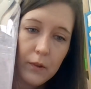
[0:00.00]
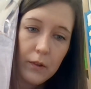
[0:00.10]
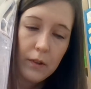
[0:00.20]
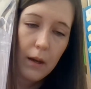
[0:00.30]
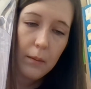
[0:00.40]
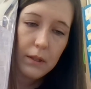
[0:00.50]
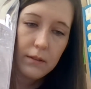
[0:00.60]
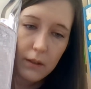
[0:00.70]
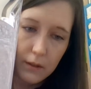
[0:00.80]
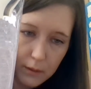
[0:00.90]
So the tablet's
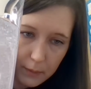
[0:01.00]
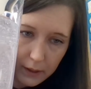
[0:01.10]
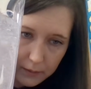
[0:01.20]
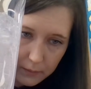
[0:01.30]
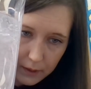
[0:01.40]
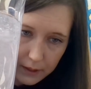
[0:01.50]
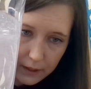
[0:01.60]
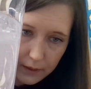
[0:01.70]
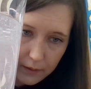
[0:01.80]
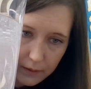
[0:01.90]
still at the bottom right
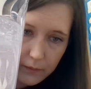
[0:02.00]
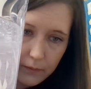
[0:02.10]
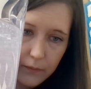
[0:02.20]
now.